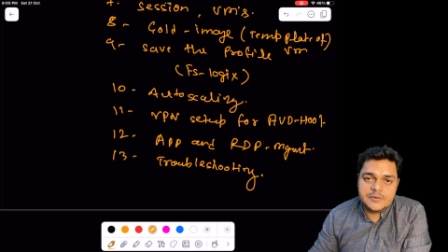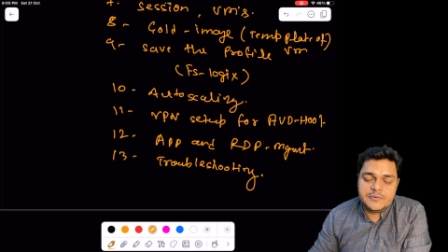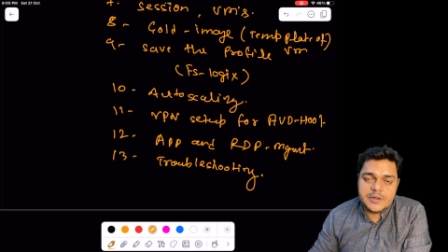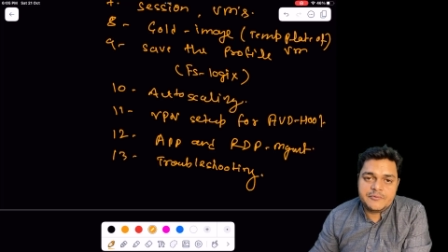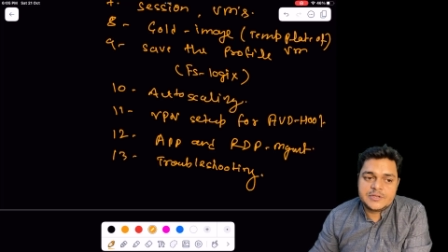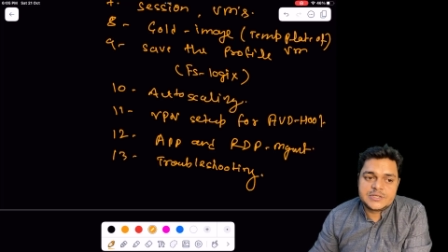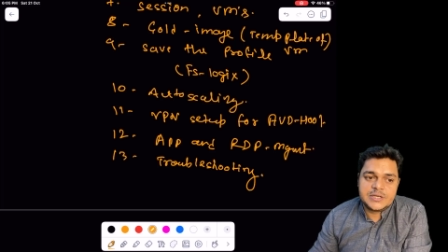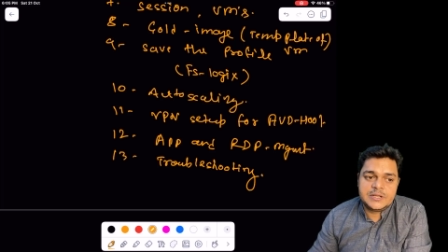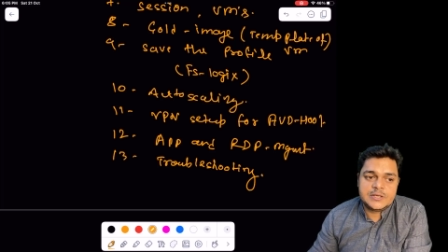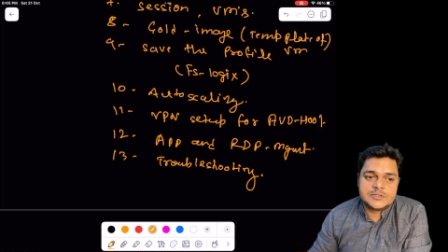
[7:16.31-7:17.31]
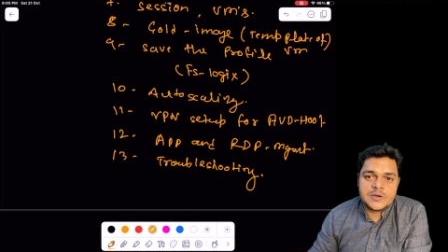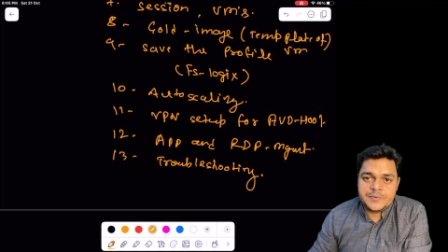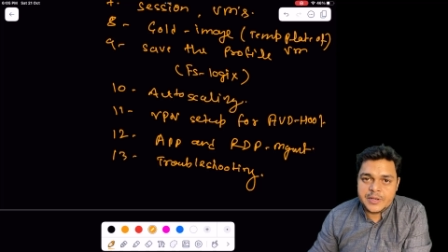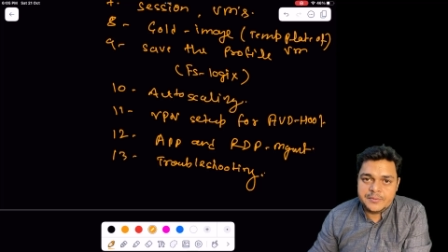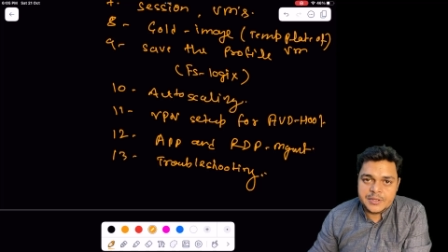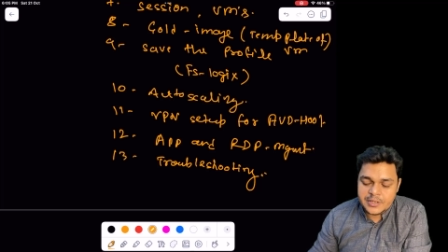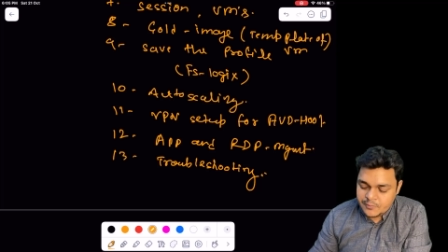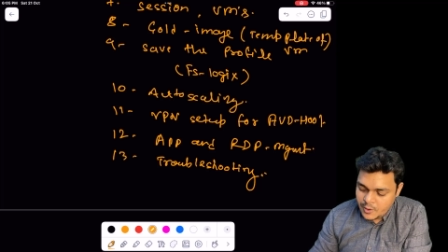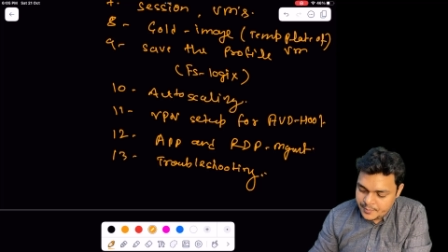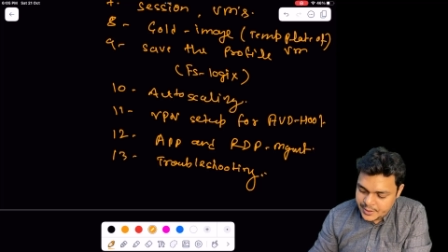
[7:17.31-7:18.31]
we are facing in case of avd
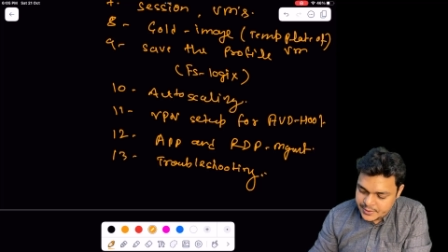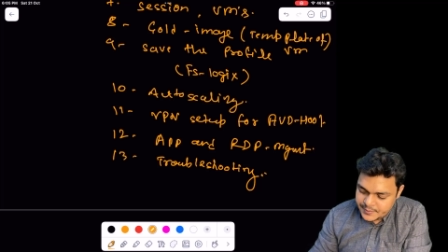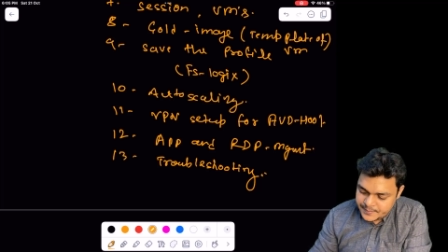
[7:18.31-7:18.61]
environment